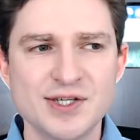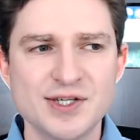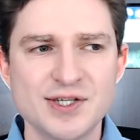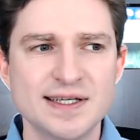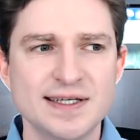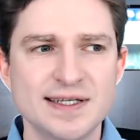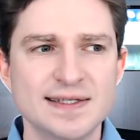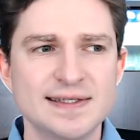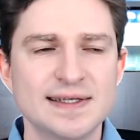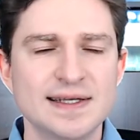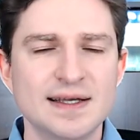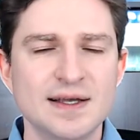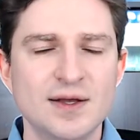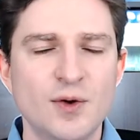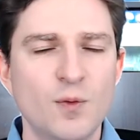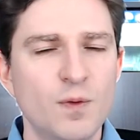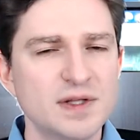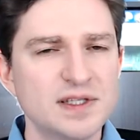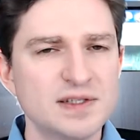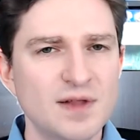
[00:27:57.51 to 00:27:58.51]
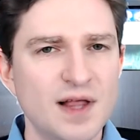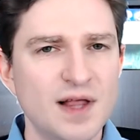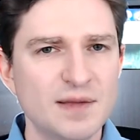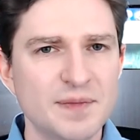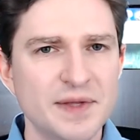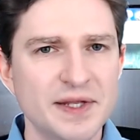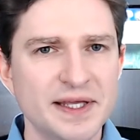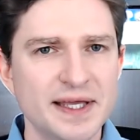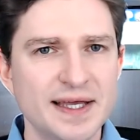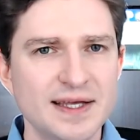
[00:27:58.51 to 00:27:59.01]
is. What's luck
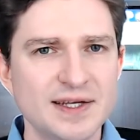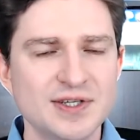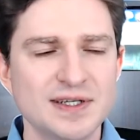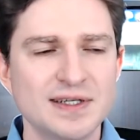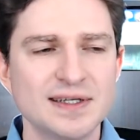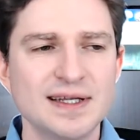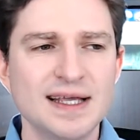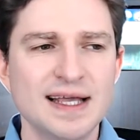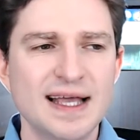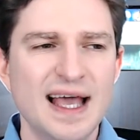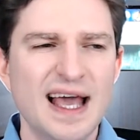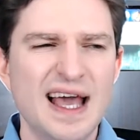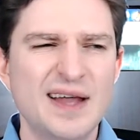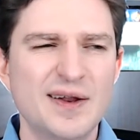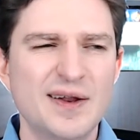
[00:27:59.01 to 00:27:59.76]
mitigation? And it